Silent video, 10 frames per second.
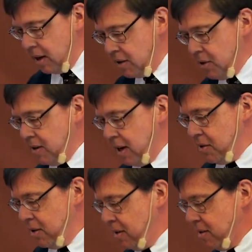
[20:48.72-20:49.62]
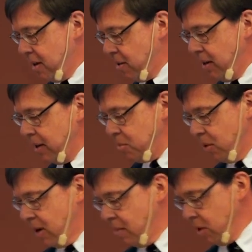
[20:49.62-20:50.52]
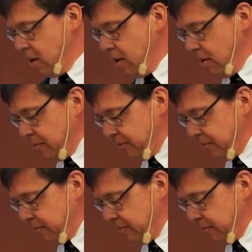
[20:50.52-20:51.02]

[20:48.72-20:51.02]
to get your attention and say, wow, that's more complicated.